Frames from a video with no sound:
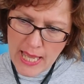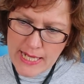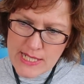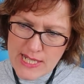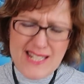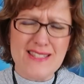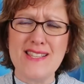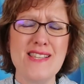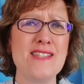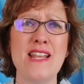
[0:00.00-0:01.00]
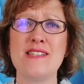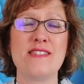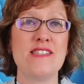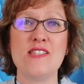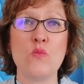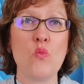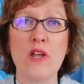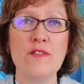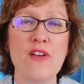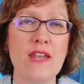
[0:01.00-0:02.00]
And this isn't
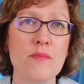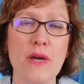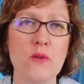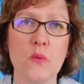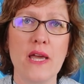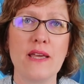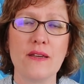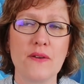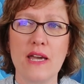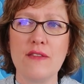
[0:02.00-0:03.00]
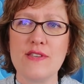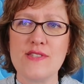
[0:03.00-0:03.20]
one event, by the way, okay?